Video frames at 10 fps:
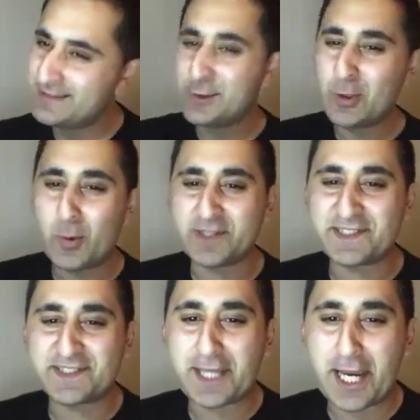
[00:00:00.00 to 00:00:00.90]
What's the
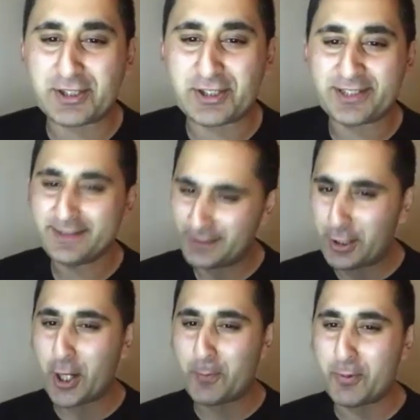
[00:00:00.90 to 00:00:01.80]
sketch? You
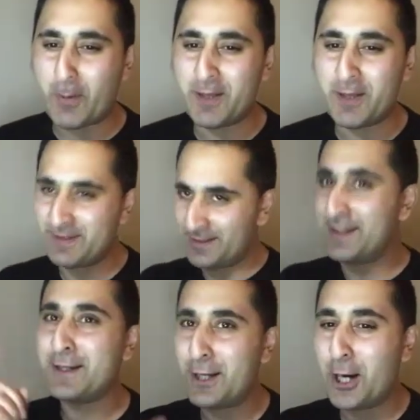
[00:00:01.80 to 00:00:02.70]
got a problem?
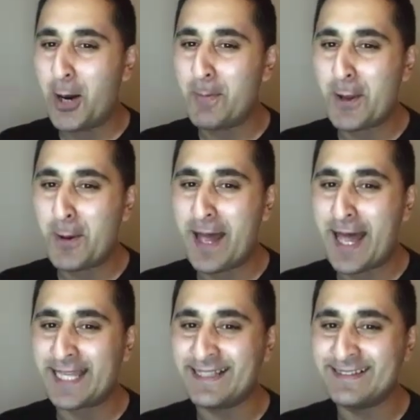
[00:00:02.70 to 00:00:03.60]
I'm your
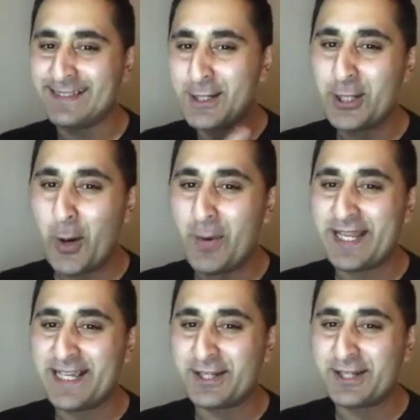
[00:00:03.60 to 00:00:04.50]
man. No one
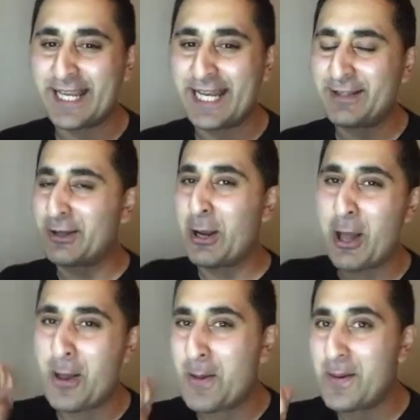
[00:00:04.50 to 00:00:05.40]
here's going to get it done like...